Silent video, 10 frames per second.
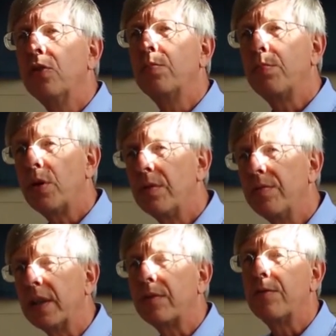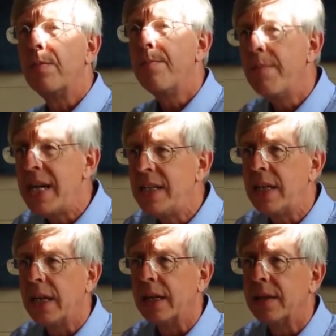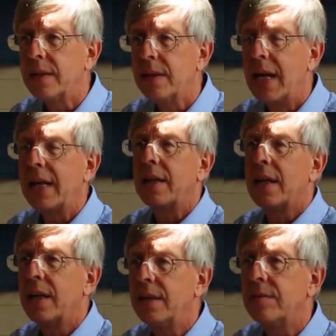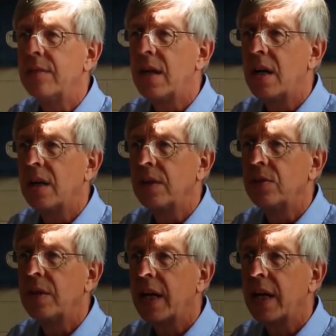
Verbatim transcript: is perfect for making that kind of knowledge,